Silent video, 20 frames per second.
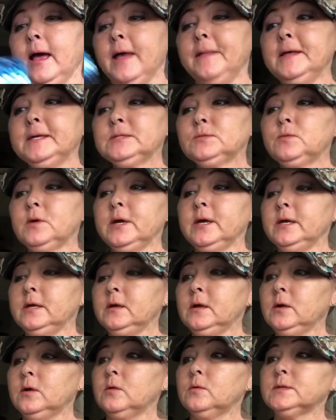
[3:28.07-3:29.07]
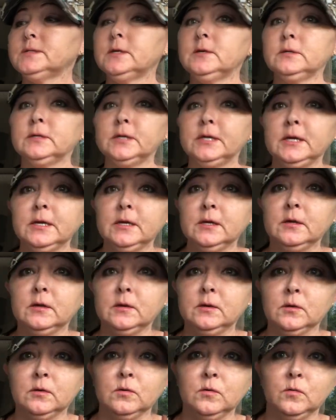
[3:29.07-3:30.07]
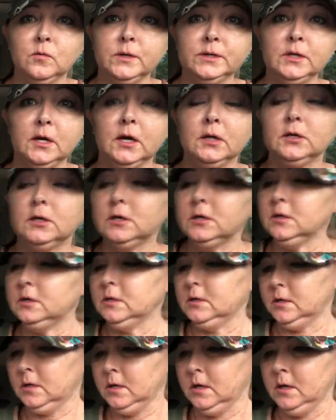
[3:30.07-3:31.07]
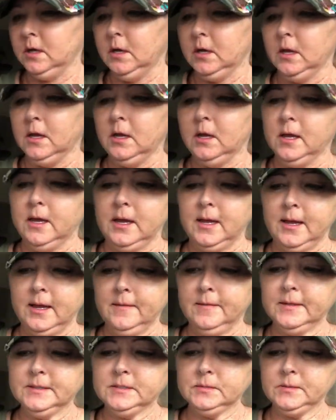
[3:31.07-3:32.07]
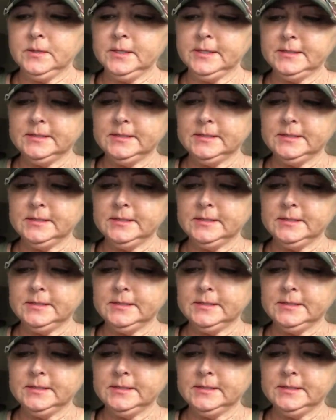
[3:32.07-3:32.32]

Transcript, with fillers: And this one was only $1, and this one